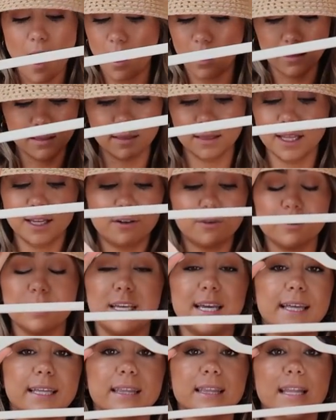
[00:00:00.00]

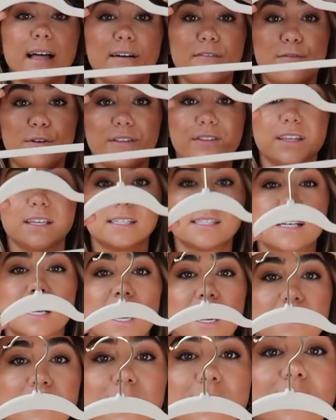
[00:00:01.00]
literally in love with this
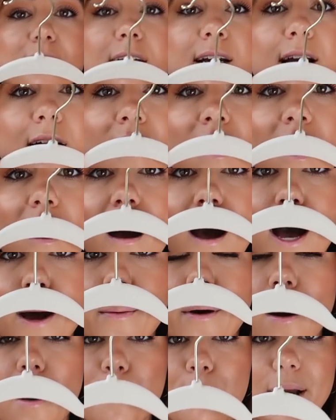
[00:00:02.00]
color um,
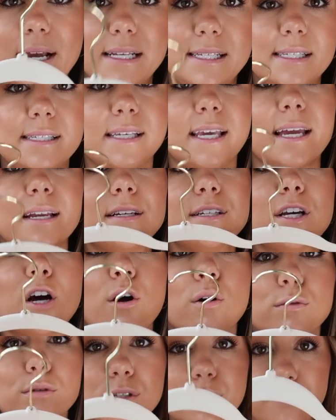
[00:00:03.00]
on my skin
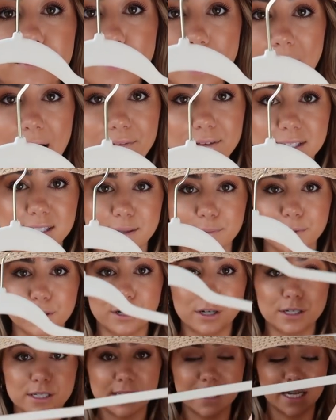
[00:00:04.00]
tone. So if you have a
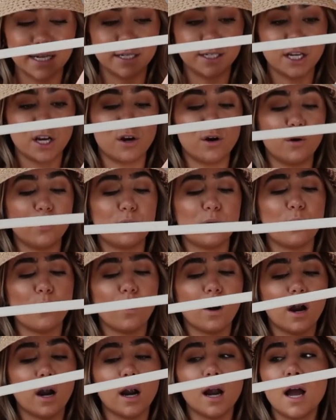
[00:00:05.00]
similar skin tone
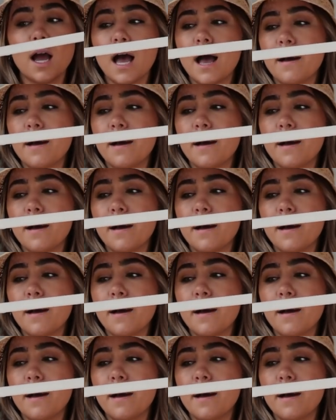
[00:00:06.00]
or